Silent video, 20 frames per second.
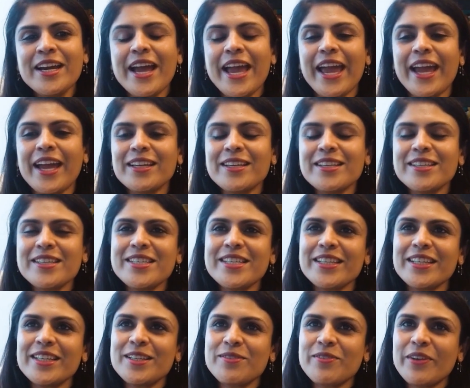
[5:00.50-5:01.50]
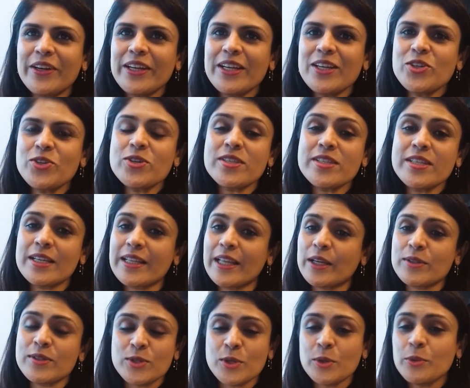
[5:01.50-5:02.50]
And it's very interesting. Like,
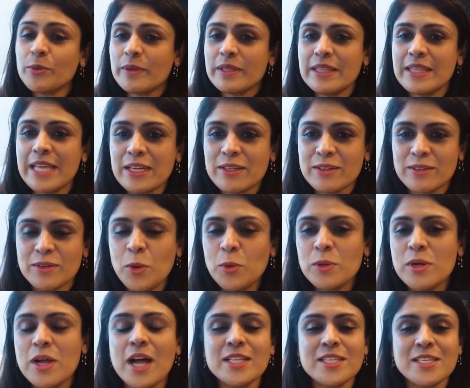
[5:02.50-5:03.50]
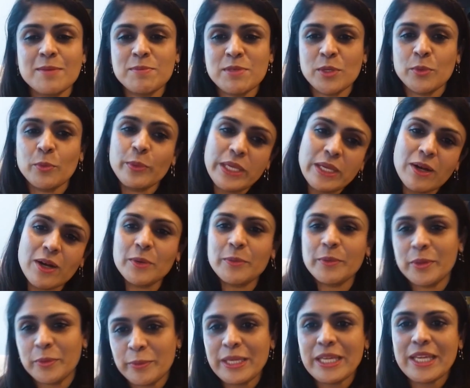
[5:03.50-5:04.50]
so that whole concept of we are
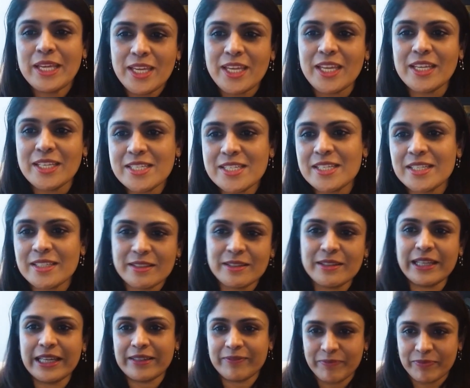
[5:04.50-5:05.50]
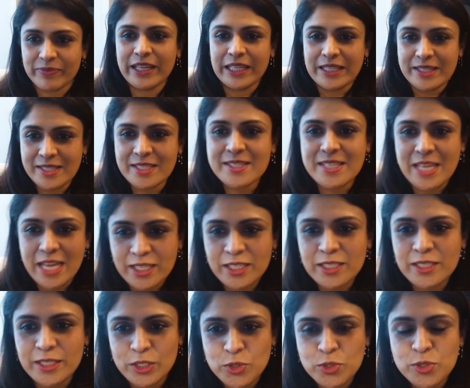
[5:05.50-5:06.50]
what we eat, like, that's
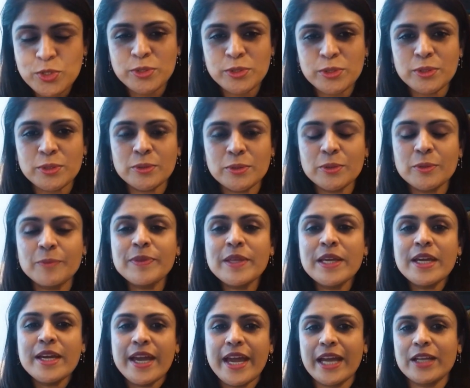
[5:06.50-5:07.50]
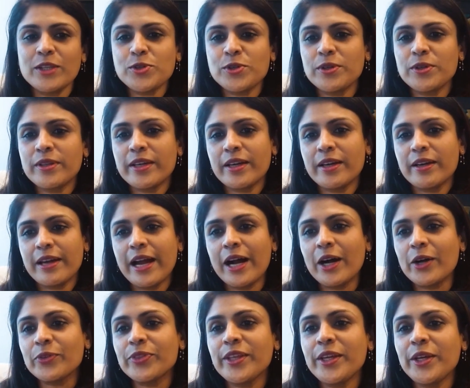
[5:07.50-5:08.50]
exactly true. And so the
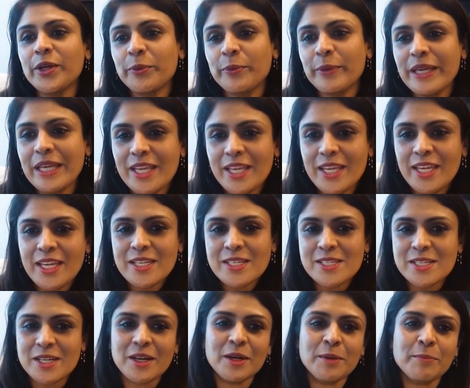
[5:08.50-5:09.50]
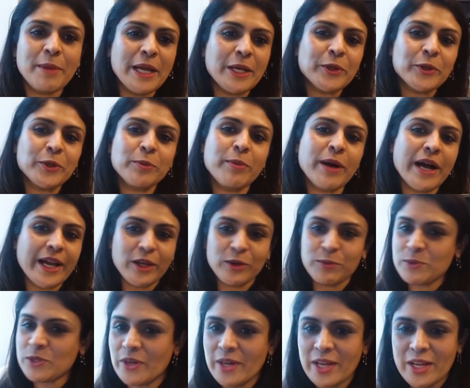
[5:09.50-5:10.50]
healthier we eat, our
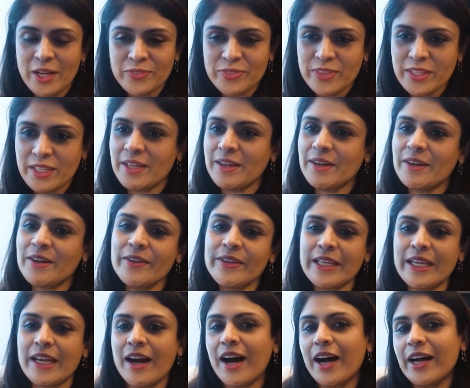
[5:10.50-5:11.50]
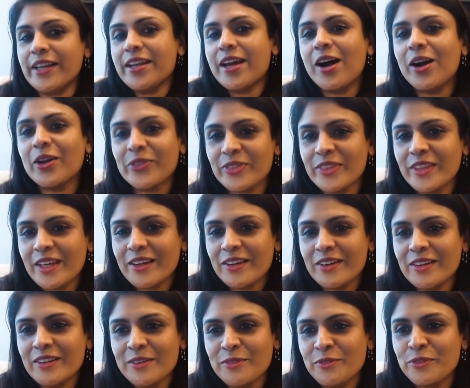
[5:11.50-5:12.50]
microbiomes are healthier. The
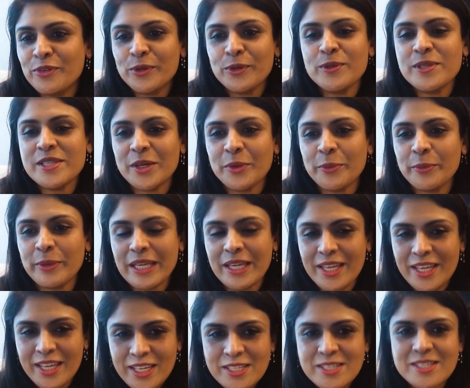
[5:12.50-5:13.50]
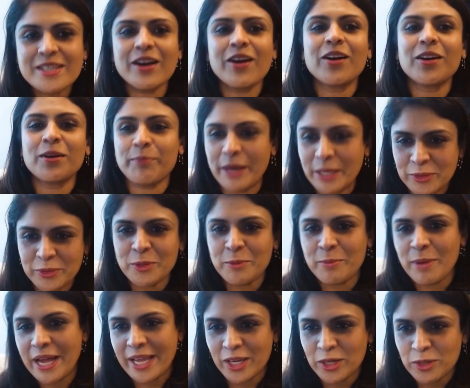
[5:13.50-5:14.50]
unhealthier foods that we eat, our
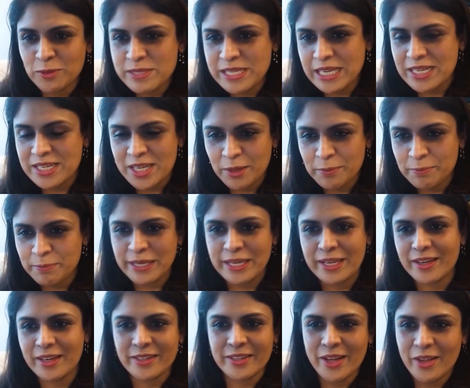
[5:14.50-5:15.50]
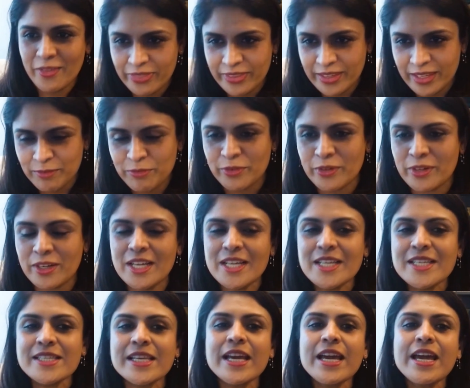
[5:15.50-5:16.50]
microbiomes end up being unhealthy for
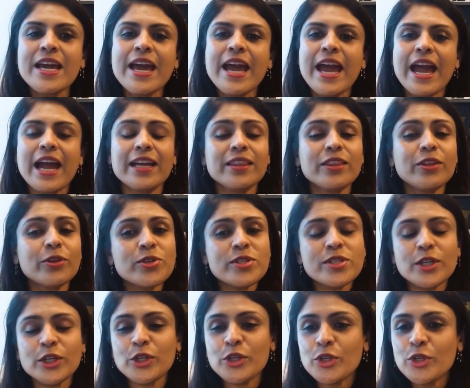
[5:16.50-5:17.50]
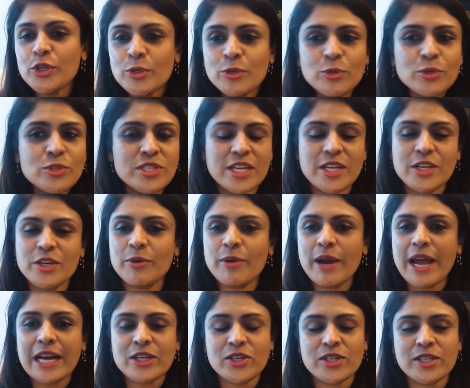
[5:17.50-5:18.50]
us. And there's a huge
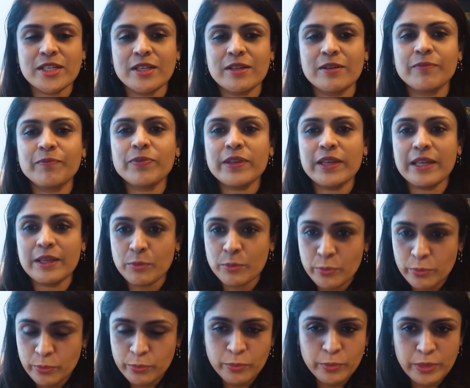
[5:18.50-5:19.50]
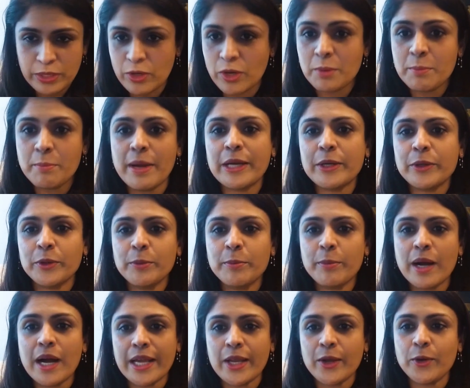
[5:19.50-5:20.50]
interaction in our
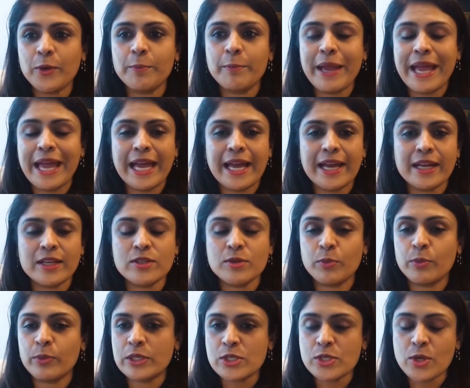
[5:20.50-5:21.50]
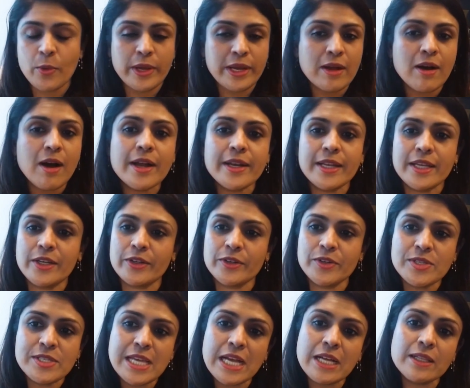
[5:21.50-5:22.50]
microbiome and what's going on in
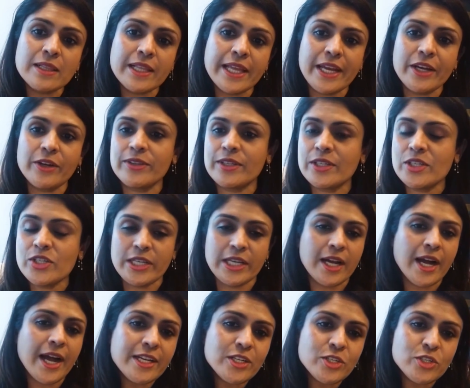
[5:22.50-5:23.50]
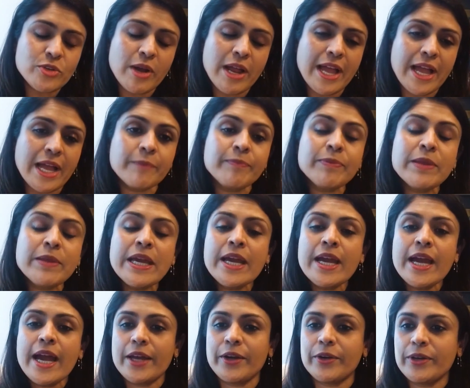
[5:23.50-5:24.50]
our cell layer in the GI tract
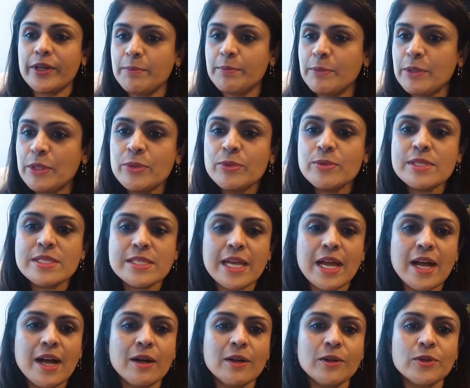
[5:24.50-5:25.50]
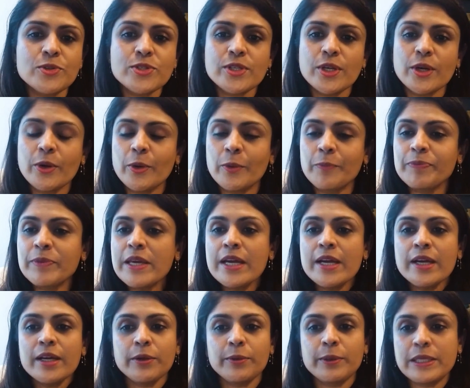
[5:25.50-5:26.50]
and our immune cells. So
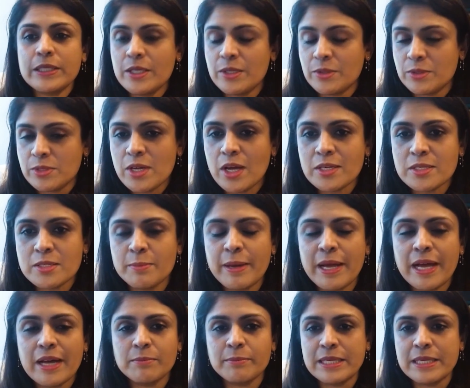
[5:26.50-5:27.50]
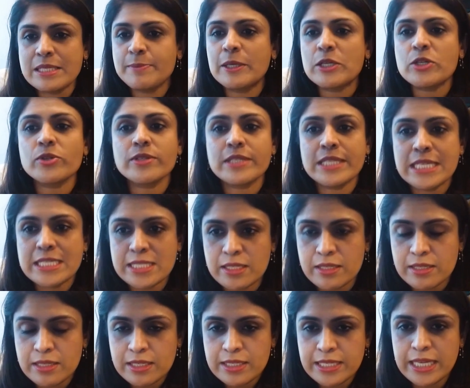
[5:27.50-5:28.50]
you talked about my specialties
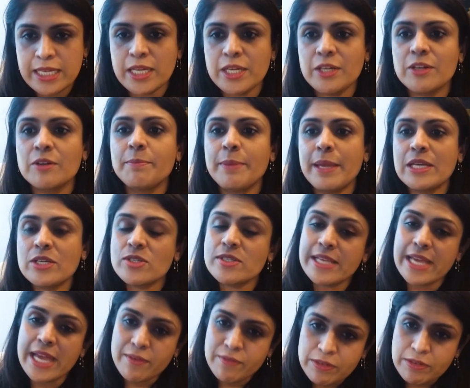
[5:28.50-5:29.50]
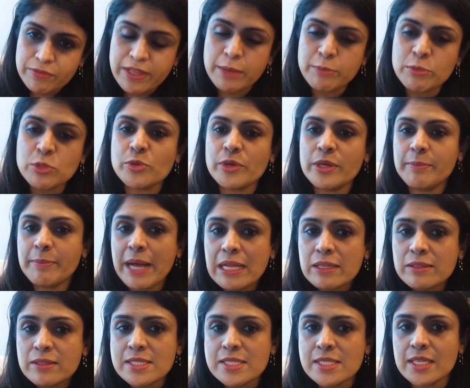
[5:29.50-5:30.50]
and taking care of patients that have inflammatory bowel
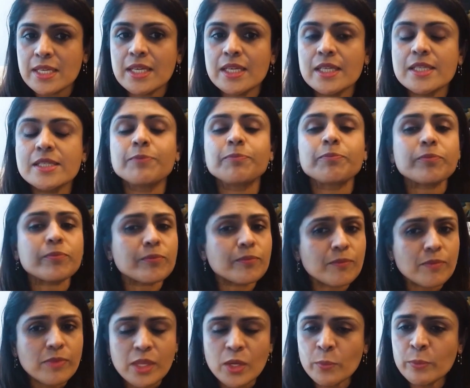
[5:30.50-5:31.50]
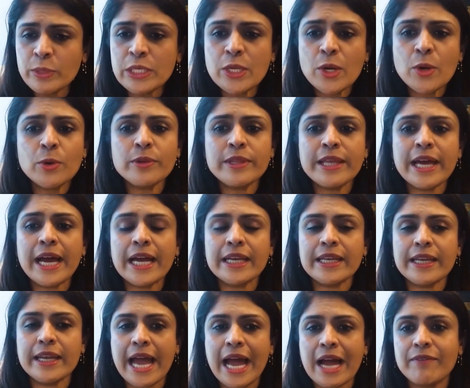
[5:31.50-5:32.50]
disease. We know
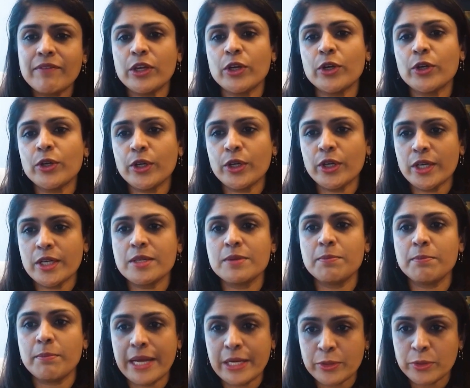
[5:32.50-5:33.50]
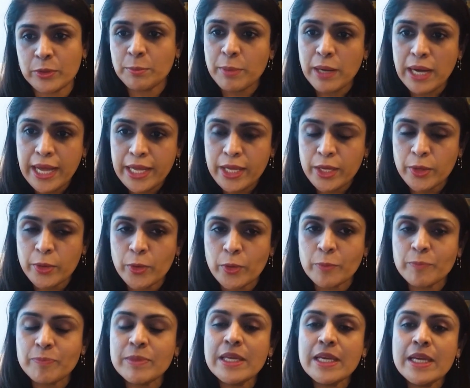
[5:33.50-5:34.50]
that having a good
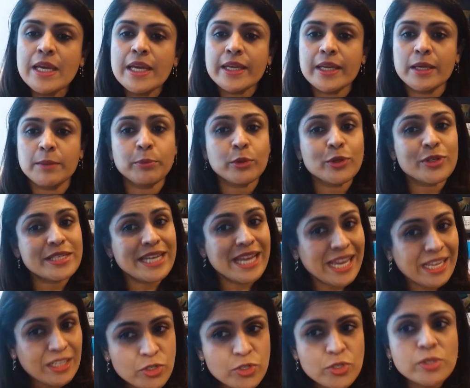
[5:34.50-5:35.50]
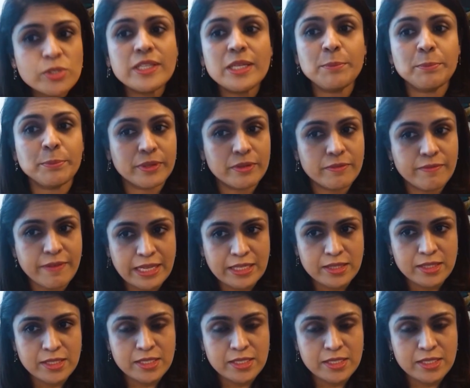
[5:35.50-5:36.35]
microbiome can potentially prevent the